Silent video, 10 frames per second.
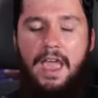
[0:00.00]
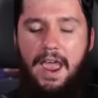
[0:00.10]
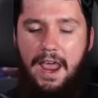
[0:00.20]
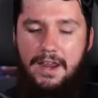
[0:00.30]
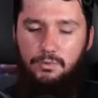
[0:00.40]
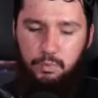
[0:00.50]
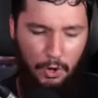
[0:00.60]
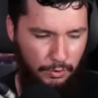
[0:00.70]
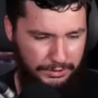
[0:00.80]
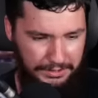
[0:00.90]
and
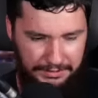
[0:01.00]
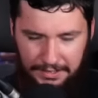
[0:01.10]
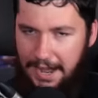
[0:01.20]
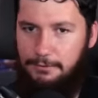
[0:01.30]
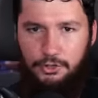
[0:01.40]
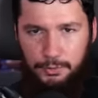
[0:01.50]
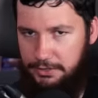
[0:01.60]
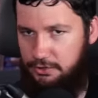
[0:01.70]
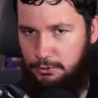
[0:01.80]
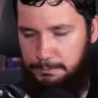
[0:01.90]
whilst doesn't have a
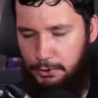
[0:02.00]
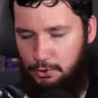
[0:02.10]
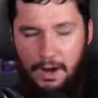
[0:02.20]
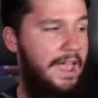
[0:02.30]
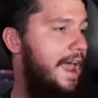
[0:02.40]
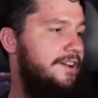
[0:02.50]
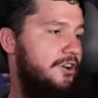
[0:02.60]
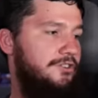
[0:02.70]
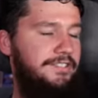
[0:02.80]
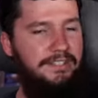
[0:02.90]
crystal ball and
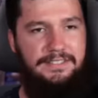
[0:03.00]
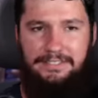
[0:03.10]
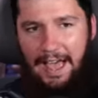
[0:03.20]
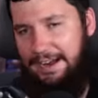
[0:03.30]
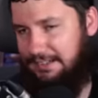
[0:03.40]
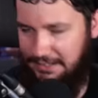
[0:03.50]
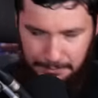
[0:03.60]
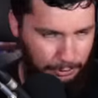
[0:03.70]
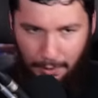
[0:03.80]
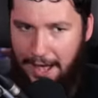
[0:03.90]
knows exactly
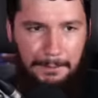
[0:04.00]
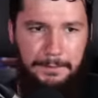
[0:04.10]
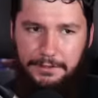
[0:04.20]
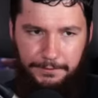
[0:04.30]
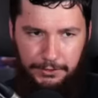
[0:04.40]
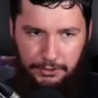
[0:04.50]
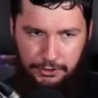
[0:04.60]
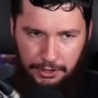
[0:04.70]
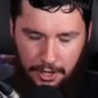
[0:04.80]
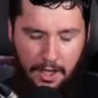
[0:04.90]
what will happen in the
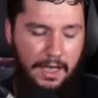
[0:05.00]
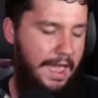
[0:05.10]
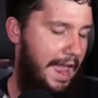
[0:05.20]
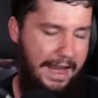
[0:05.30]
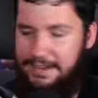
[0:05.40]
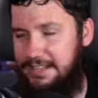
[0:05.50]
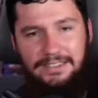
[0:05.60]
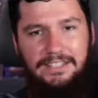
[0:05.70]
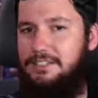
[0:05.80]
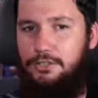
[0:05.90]
future,
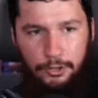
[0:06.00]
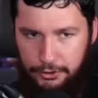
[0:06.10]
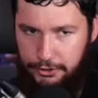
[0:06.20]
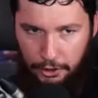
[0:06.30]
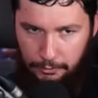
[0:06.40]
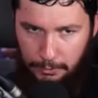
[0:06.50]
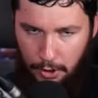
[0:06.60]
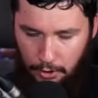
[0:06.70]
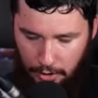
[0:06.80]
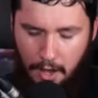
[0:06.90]
anything could go
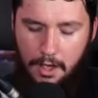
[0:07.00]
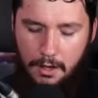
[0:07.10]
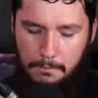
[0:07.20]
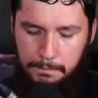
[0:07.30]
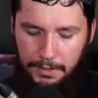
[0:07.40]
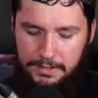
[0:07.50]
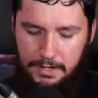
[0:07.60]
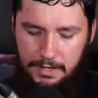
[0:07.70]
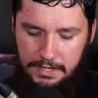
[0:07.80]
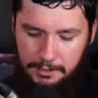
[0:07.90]
wrong. But
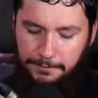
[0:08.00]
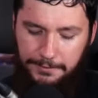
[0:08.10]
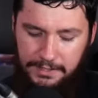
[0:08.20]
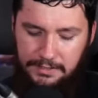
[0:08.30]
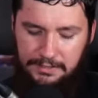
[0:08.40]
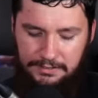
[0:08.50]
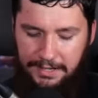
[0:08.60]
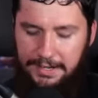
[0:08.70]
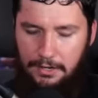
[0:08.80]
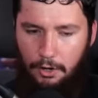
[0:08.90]
if things
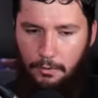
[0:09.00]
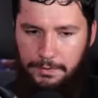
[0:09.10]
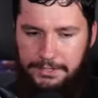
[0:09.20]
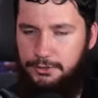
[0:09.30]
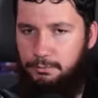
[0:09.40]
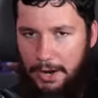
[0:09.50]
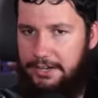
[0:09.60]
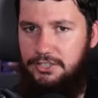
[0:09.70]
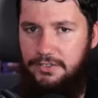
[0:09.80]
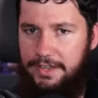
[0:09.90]
stay on the
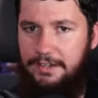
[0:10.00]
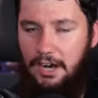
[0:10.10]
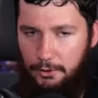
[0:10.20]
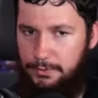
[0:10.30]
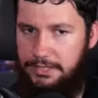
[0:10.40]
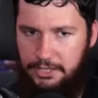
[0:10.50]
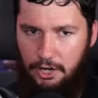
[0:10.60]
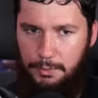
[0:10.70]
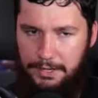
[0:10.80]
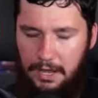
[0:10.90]
direction they are currently
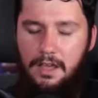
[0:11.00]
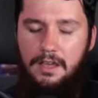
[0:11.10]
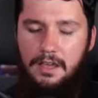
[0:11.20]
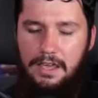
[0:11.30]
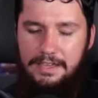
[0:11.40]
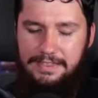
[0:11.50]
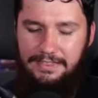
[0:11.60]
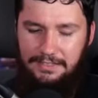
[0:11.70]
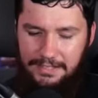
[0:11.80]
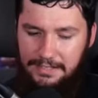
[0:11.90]
going, he
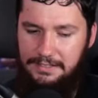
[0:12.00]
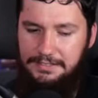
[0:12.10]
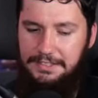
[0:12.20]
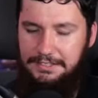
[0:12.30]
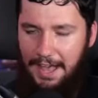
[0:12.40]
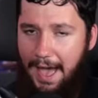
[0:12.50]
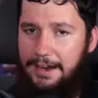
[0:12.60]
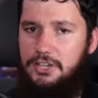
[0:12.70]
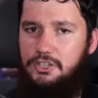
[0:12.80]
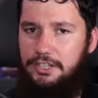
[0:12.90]
thinks that it's
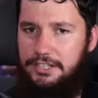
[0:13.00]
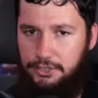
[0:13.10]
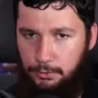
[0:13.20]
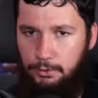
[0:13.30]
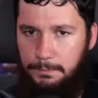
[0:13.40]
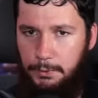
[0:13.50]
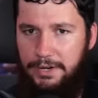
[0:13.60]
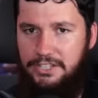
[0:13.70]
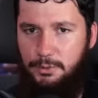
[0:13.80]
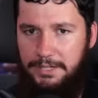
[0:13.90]
actually doable
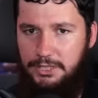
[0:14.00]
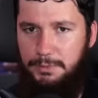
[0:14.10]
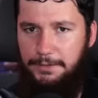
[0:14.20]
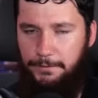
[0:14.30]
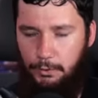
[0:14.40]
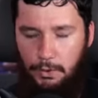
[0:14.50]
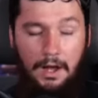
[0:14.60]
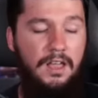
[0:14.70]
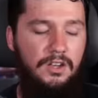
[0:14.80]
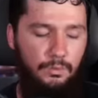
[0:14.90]
in 2024.
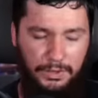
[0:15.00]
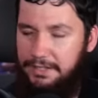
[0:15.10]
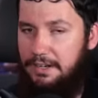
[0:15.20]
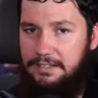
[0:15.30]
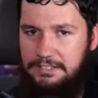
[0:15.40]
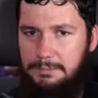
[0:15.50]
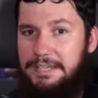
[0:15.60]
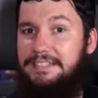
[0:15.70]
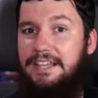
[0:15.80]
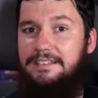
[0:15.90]
When I asked him, he
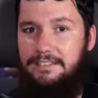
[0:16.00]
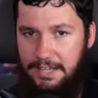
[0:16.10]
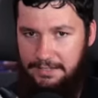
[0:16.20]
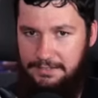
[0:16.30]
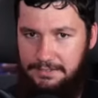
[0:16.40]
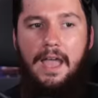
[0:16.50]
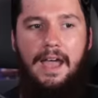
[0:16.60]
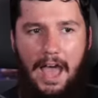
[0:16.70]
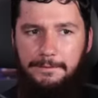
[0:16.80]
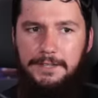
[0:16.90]
said this:
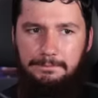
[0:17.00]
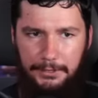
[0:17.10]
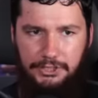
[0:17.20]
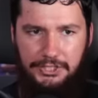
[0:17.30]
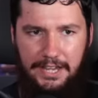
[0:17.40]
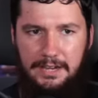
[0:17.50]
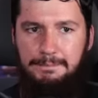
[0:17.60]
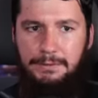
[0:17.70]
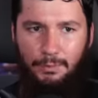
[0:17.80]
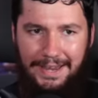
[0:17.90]
having Budgie 10
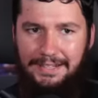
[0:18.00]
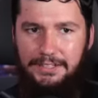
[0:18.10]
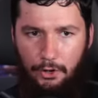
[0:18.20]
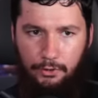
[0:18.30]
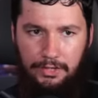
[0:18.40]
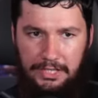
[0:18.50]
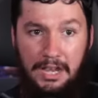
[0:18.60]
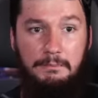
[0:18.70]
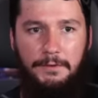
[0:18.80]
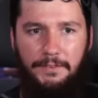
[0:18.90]
be Wayland only
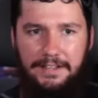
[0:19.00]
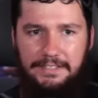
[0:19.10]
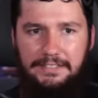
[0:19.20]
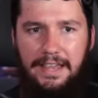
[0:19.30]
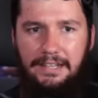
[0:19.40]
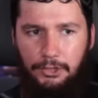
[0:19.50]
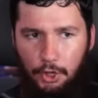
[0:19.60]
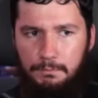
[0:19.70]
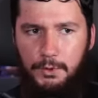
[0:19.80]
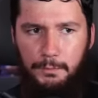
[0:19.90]
provides us a
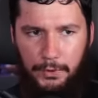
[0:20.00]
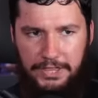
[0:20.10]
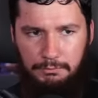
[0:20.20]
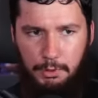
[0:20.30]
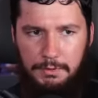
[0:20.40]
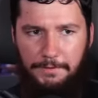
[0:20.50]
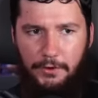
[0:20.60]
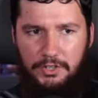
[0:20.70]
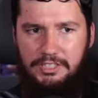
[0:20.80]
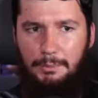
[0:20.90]
lot more breathing room to
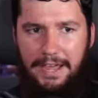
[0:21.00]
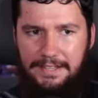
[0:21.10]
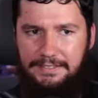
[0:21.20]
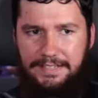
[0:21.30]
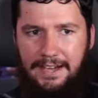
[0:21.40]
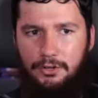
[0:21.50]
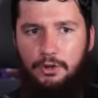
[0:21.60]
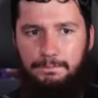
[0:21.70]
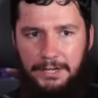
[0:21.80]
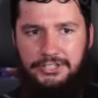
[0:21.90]
focus our heads down
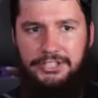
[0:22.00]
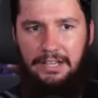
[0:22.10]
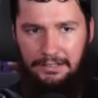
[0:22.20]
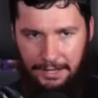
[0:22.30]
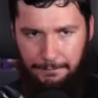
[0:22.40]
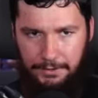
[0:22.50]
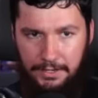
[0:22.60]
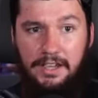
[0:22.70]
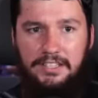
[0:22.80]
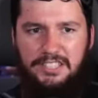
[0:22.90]
on Budgie 11,
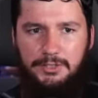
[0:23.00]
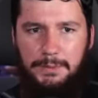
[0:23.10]
since we